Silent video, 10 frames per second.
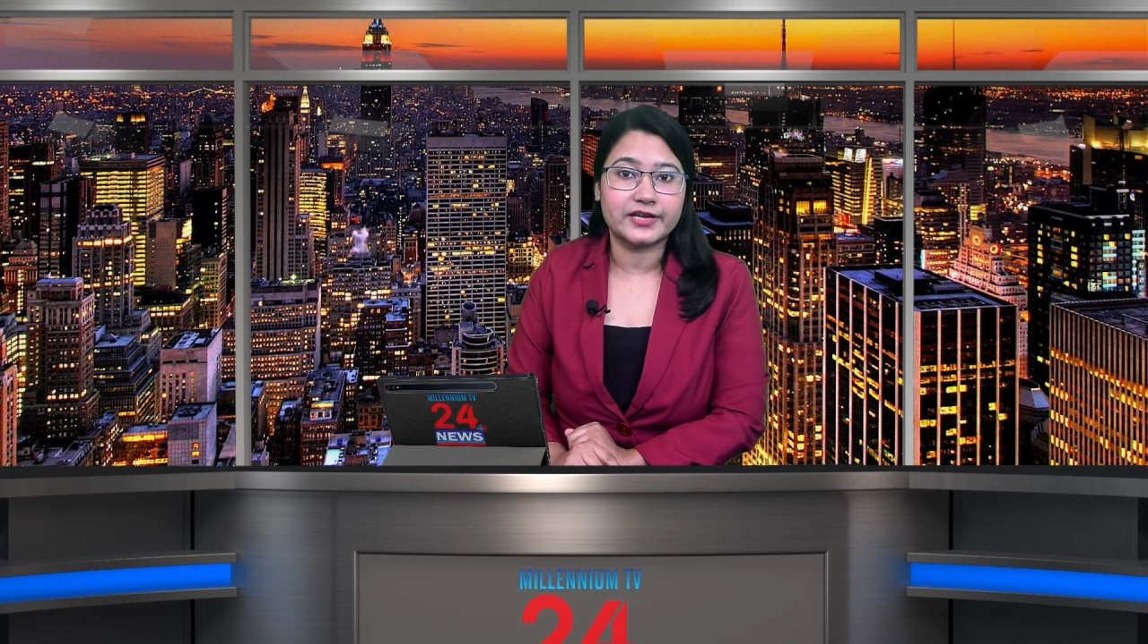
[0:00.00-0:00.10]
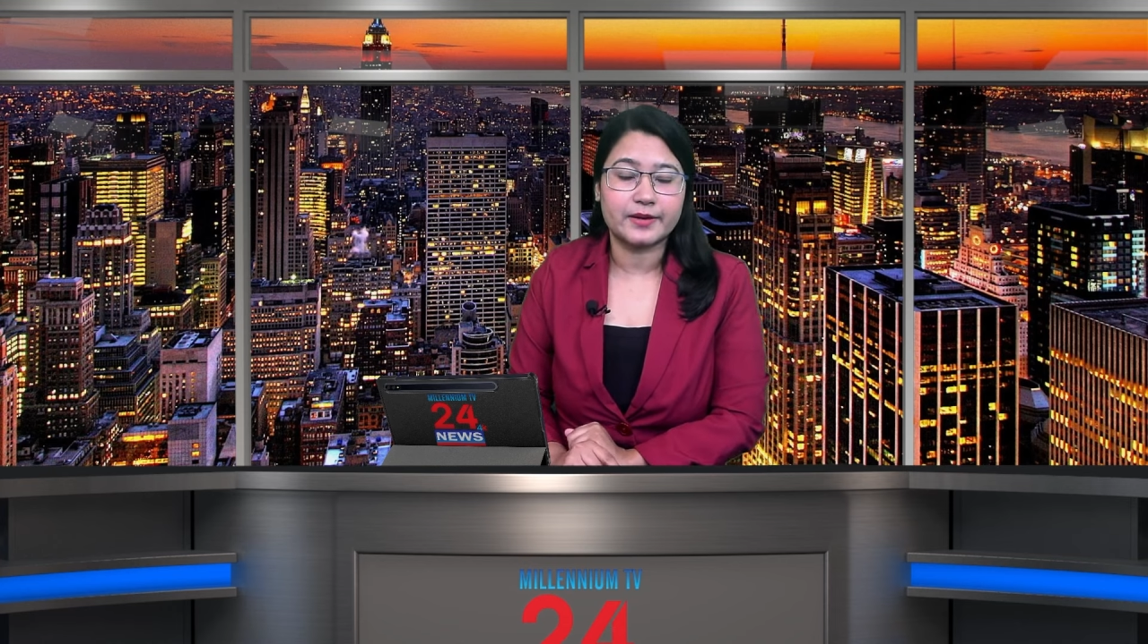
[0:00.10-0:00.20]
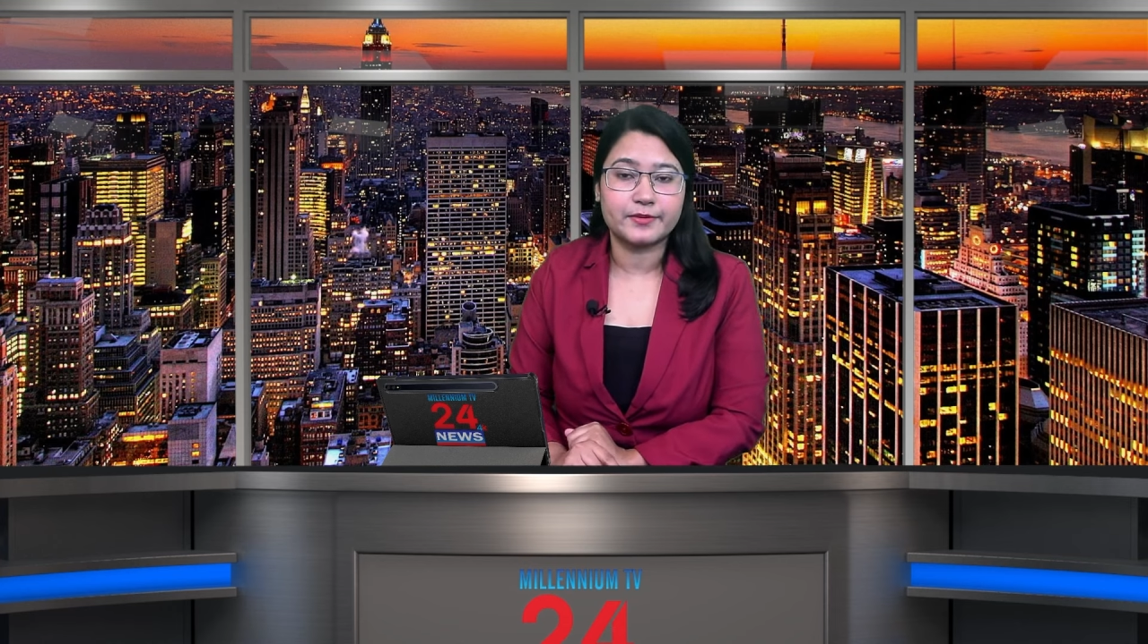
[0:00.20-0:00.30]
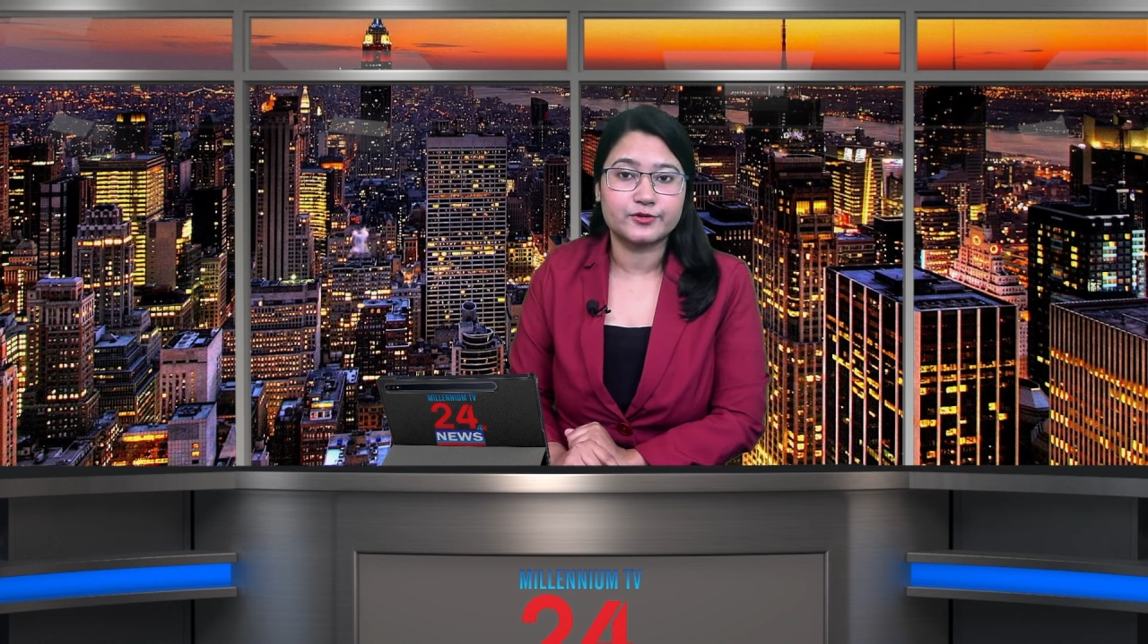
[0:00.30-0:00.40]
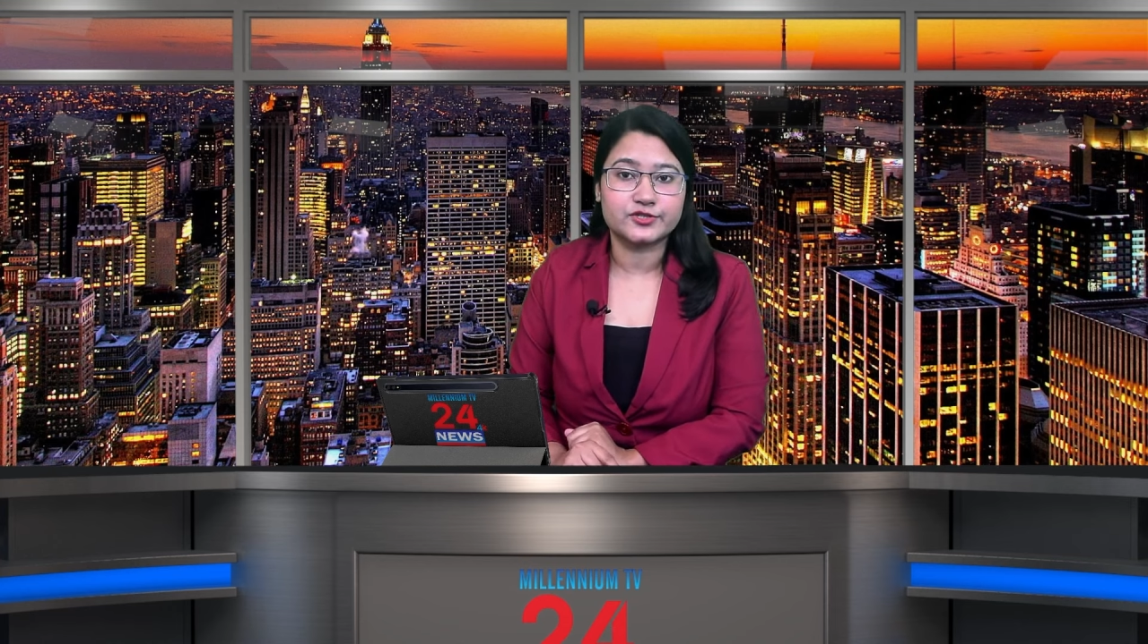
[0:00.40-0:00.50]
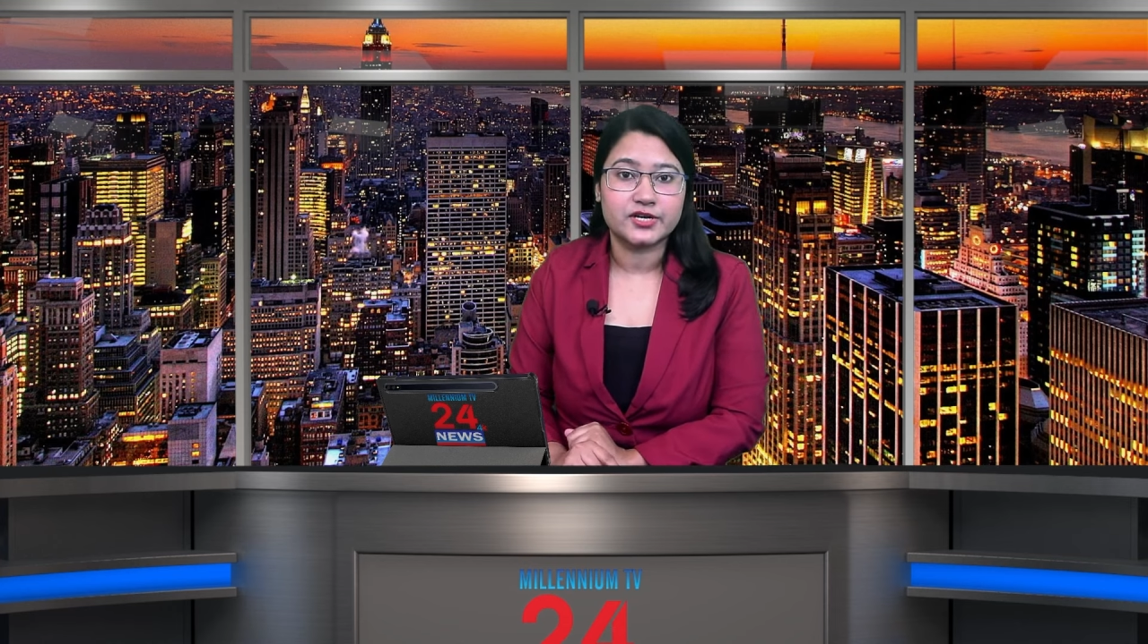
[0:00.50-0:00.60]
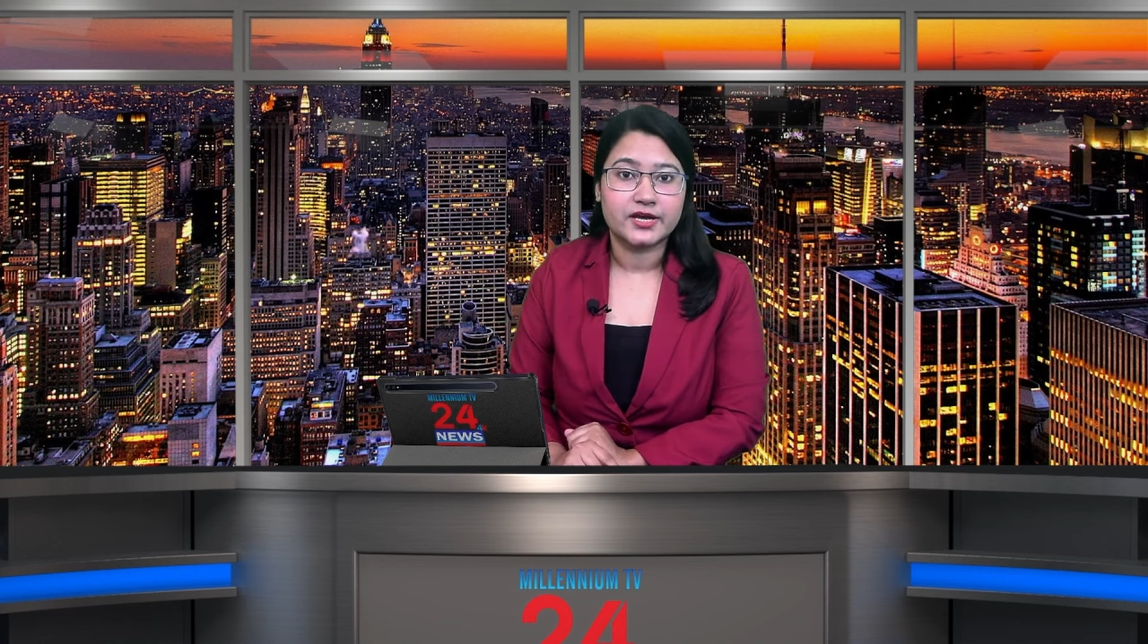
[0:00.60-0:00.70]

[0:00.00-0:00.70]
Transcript: abused